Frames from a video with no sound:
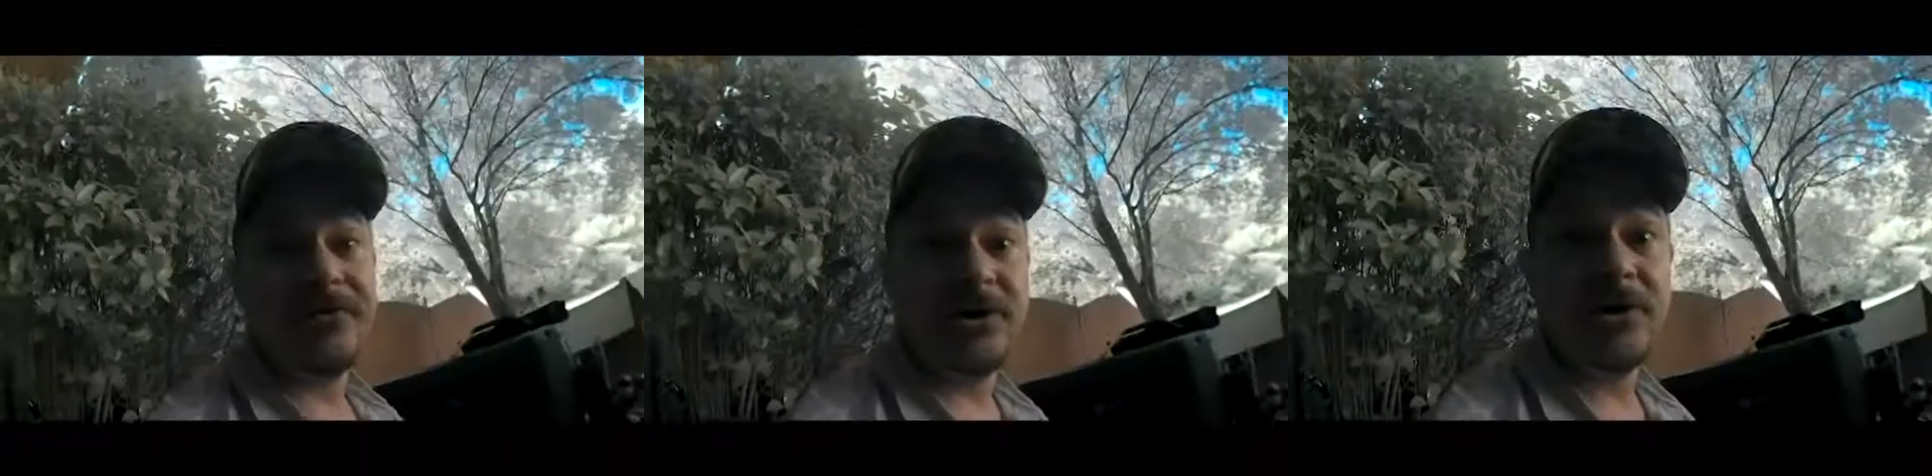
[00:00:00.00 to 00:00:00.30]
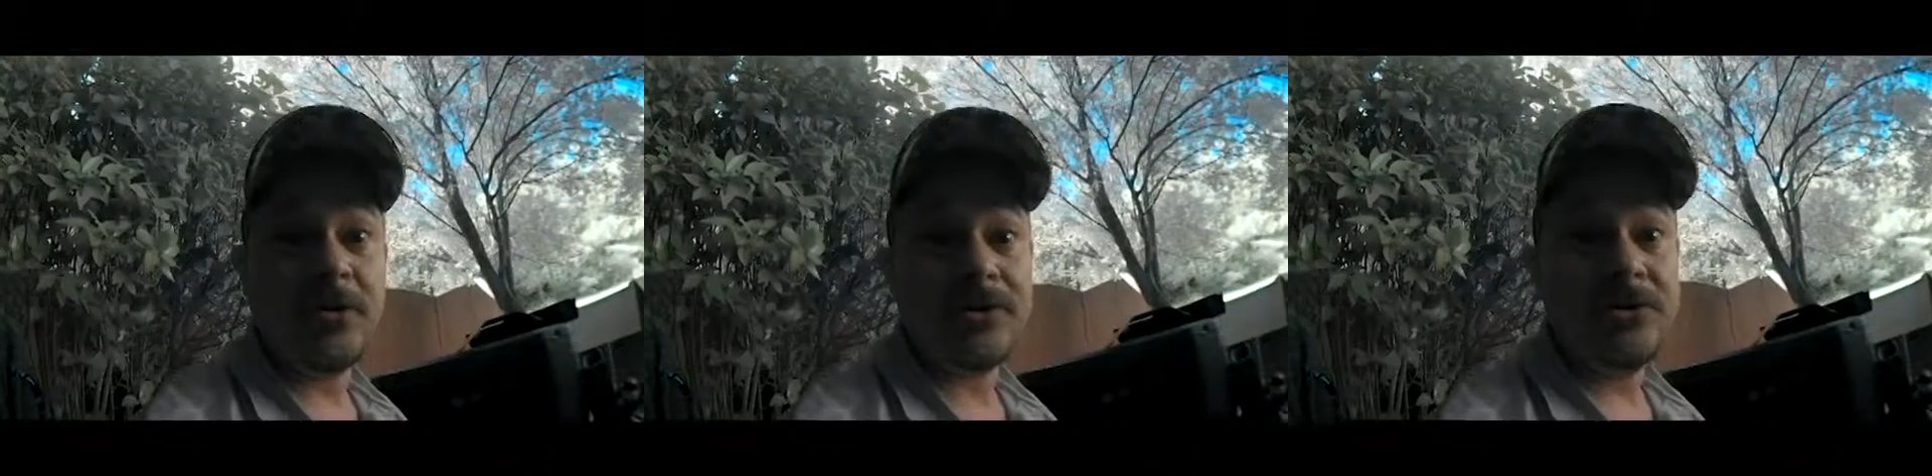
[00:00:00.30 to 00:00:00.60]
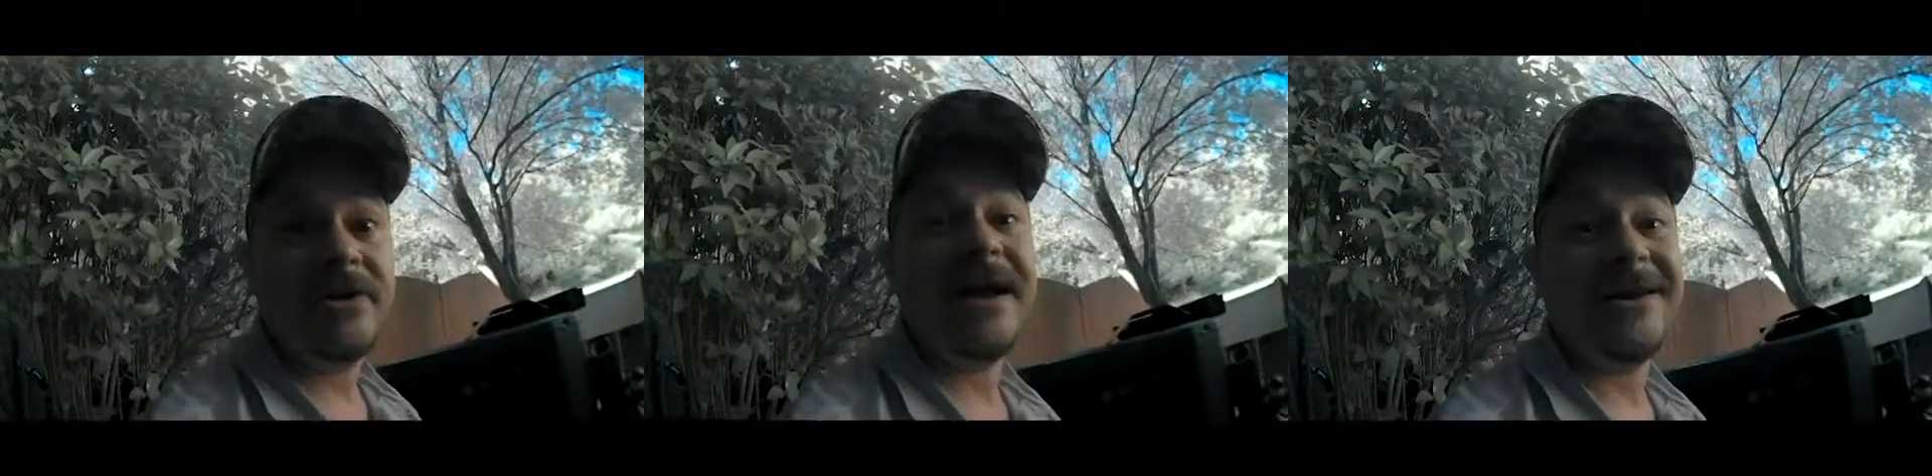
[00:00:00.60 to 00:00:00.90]
if you don't do
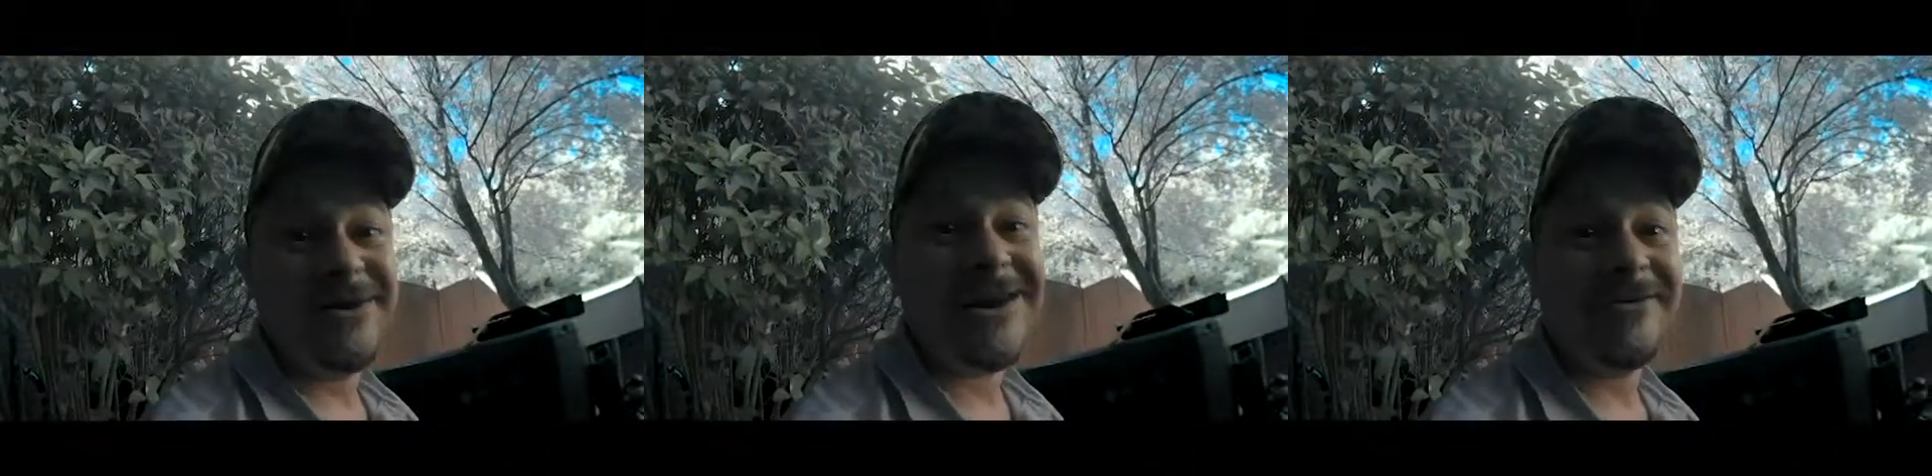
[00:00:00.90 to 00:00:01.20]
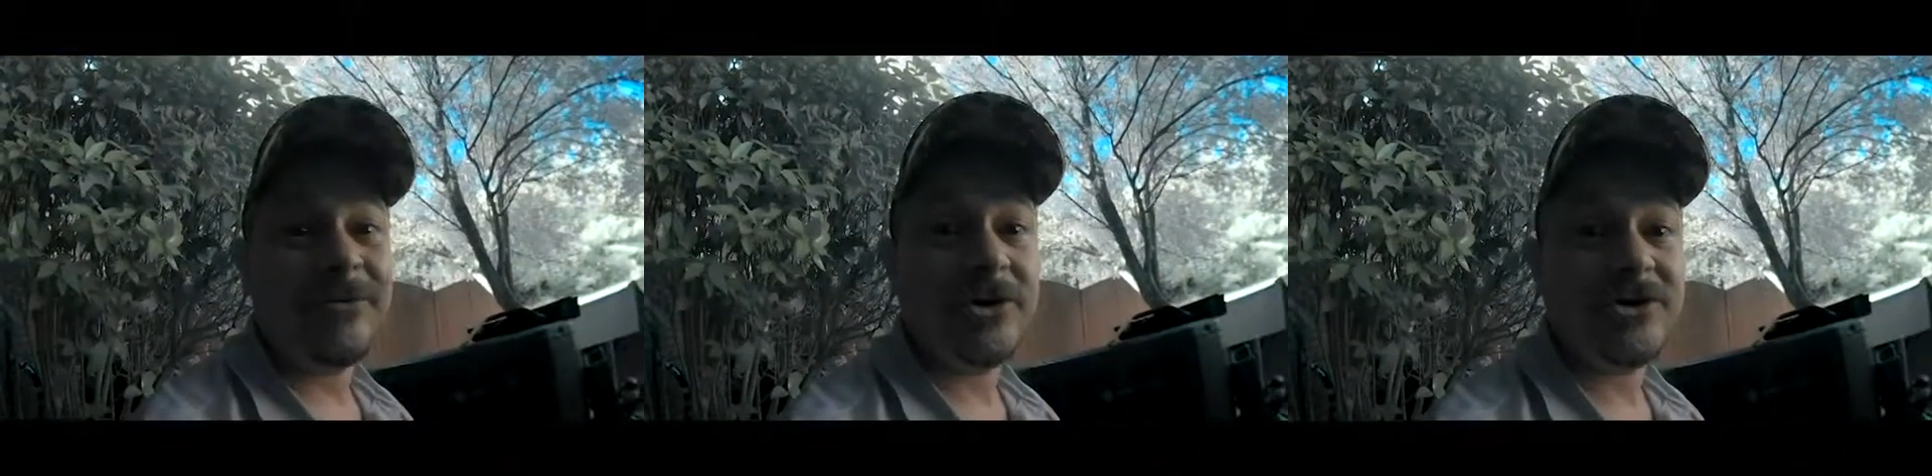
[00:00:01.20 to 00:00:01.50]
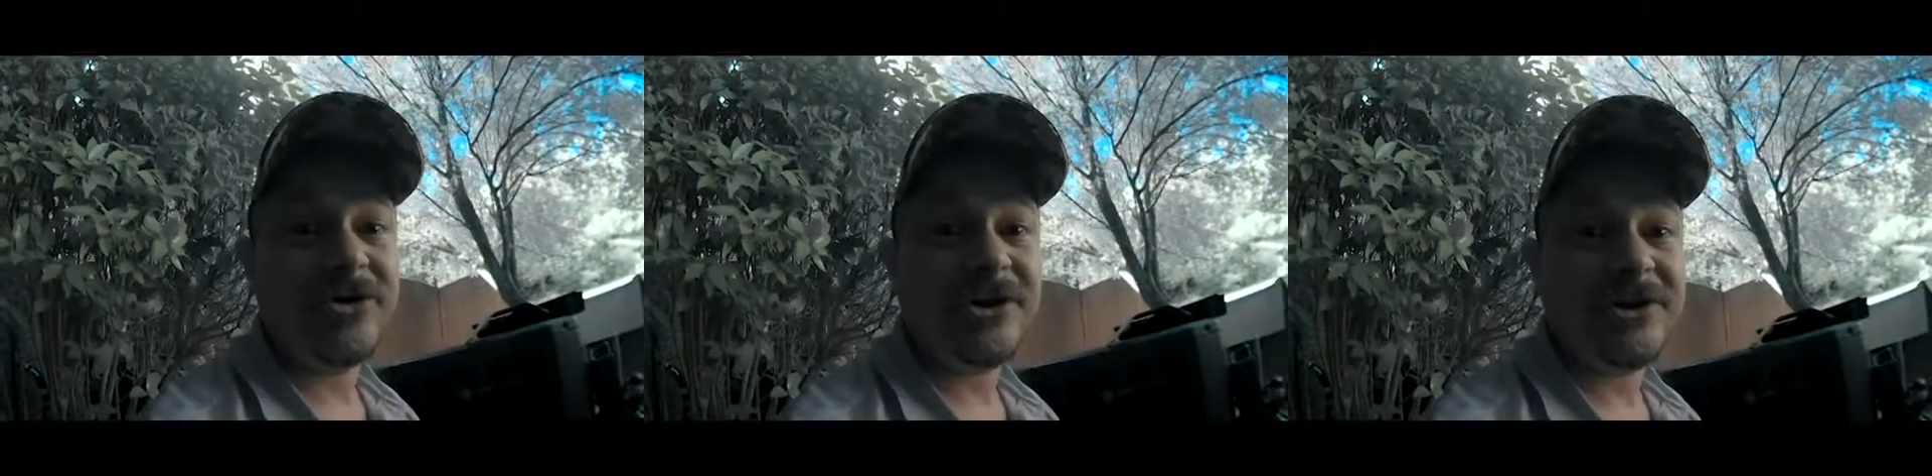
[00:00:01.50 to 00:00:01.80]
that, you'll have a
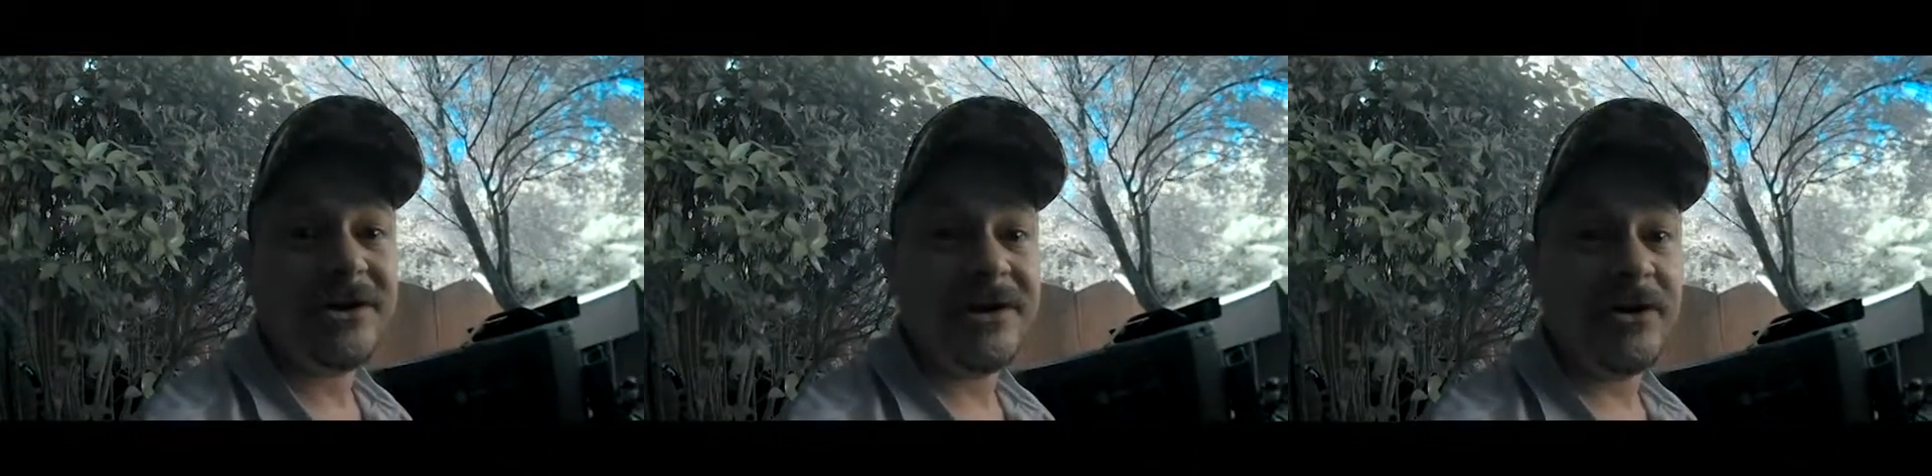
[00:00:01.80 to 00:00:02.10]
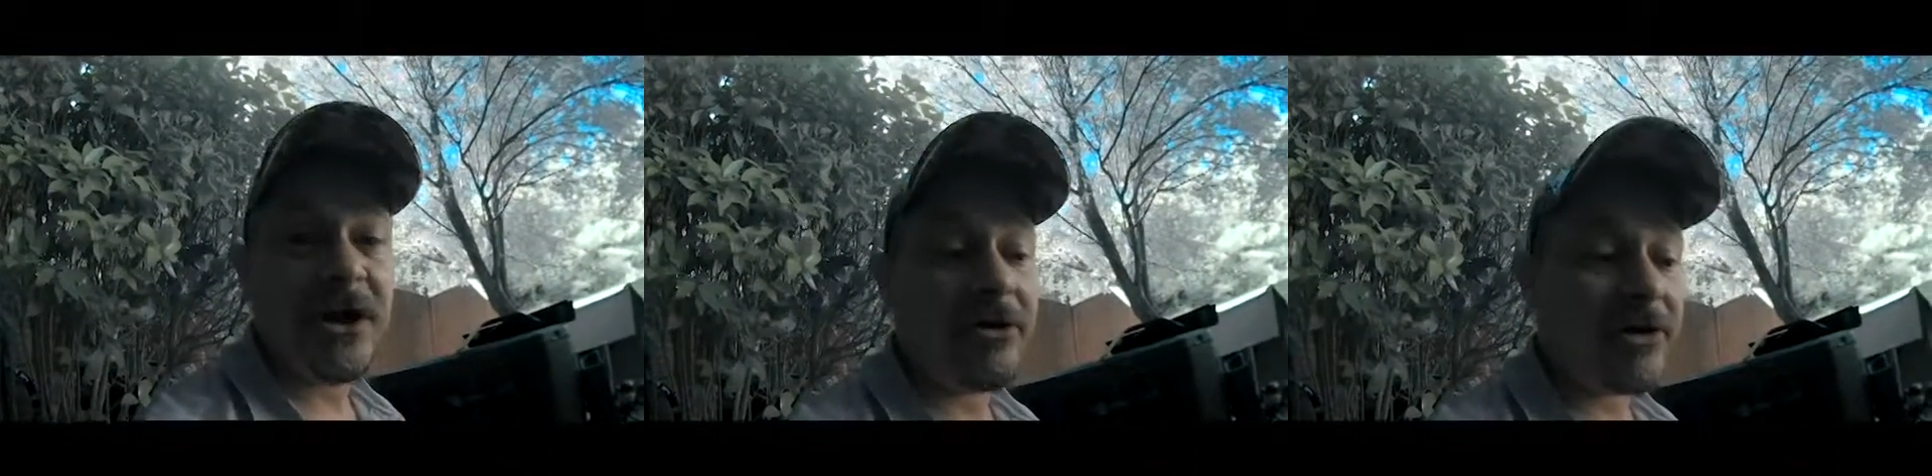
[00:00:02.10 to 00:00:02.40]
restriction in your air